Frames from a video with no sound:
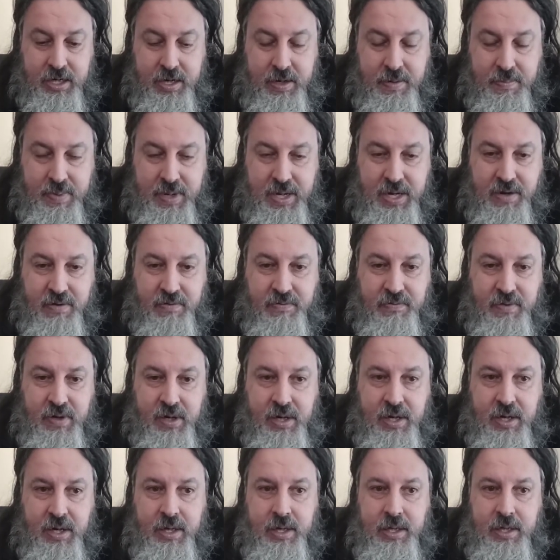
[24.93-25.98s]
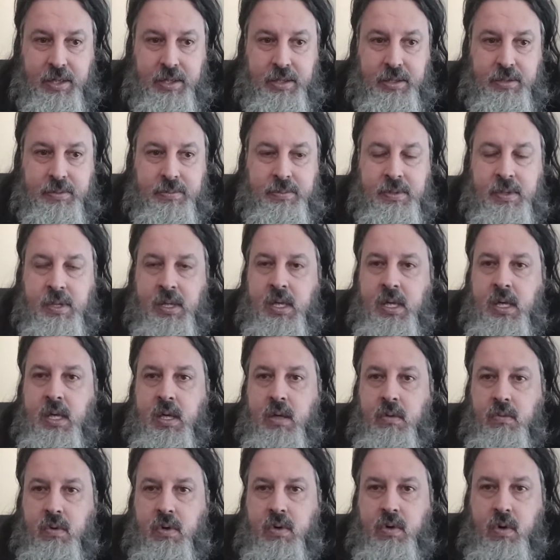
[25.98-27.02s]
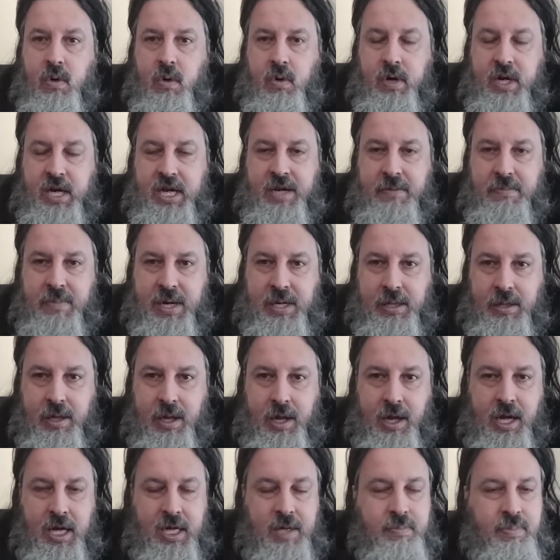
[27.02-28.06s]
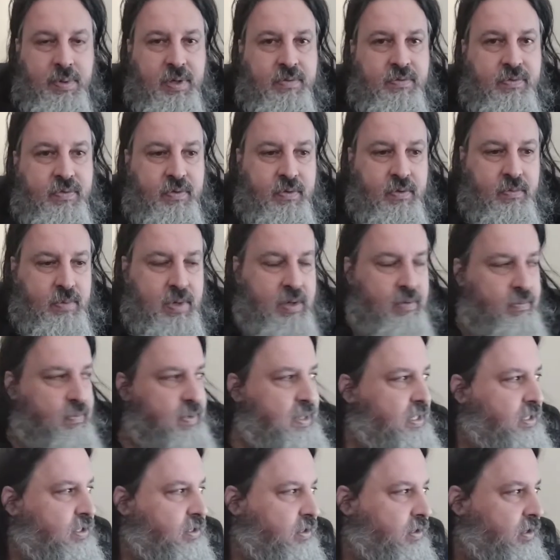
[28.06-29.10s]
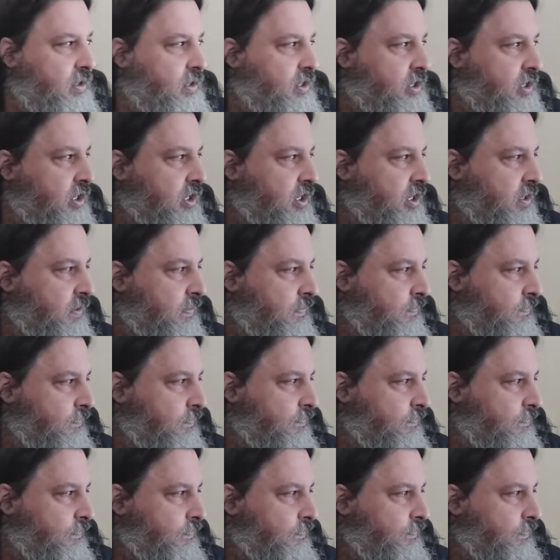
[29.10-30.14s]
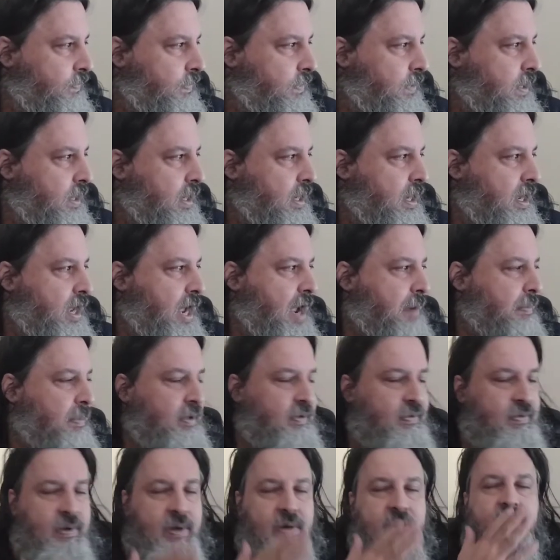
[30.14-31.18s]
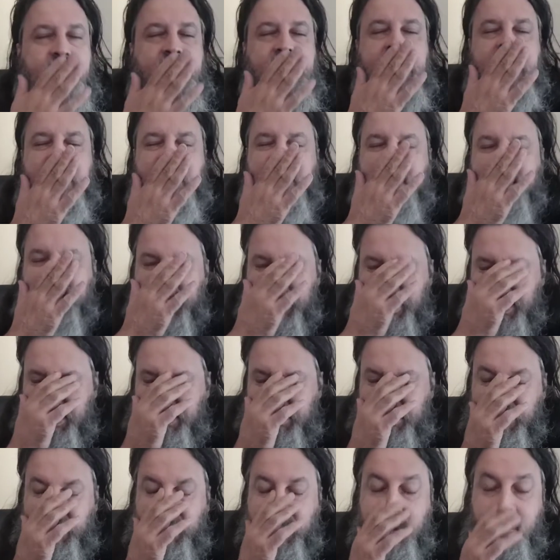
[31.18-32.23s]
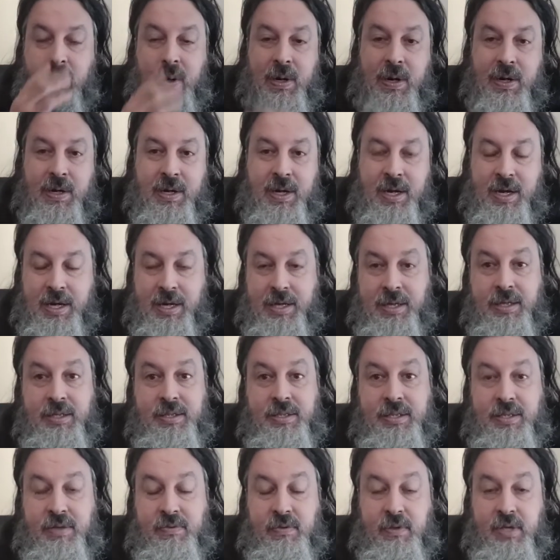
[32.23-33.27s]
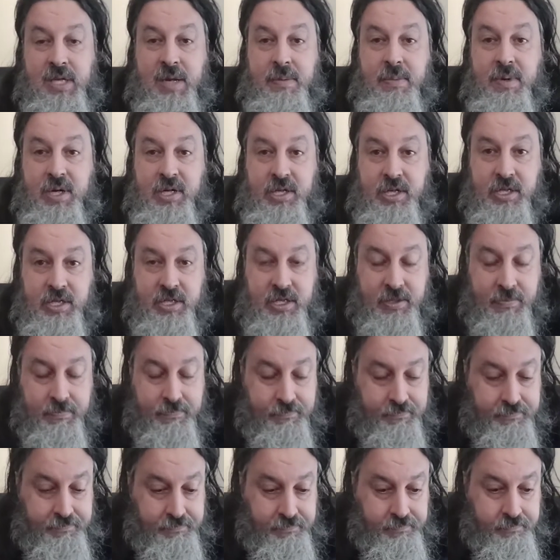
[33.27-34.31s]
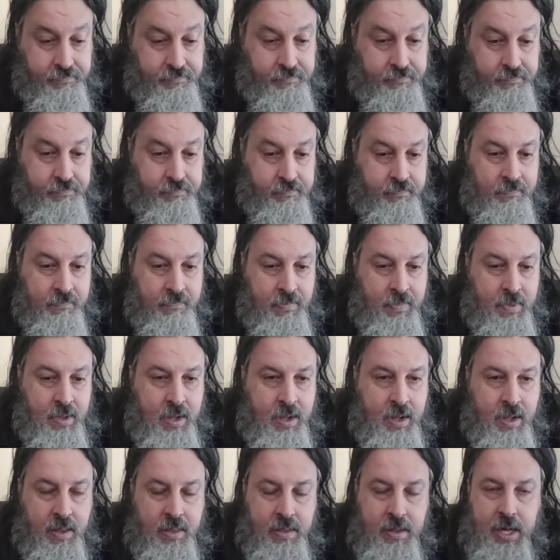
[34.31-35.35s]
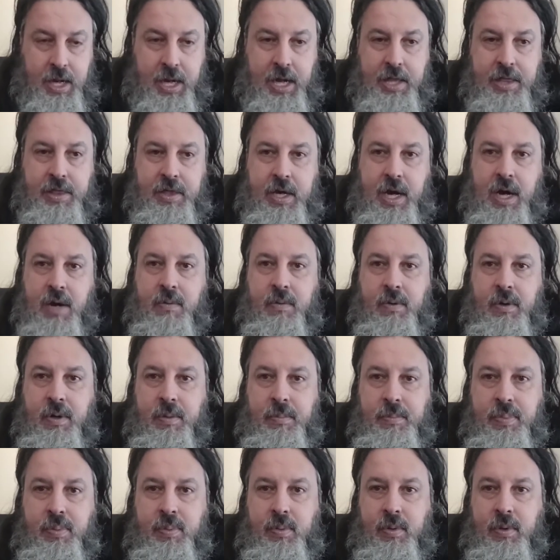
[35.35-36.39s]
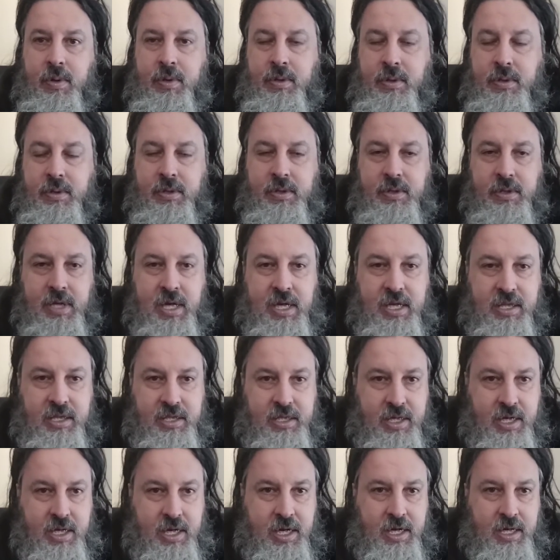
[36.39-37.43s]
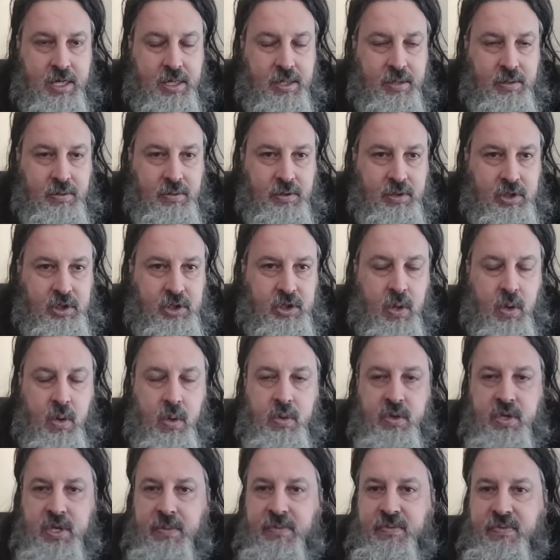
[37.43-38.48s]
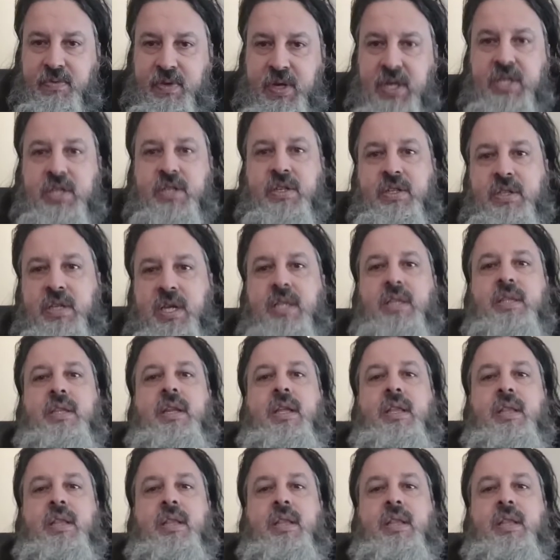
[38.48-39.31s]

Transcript: bit of, recording in my logbook for my research. Atmospheric physics. I just recorded several images that I thought were important, that showed some features that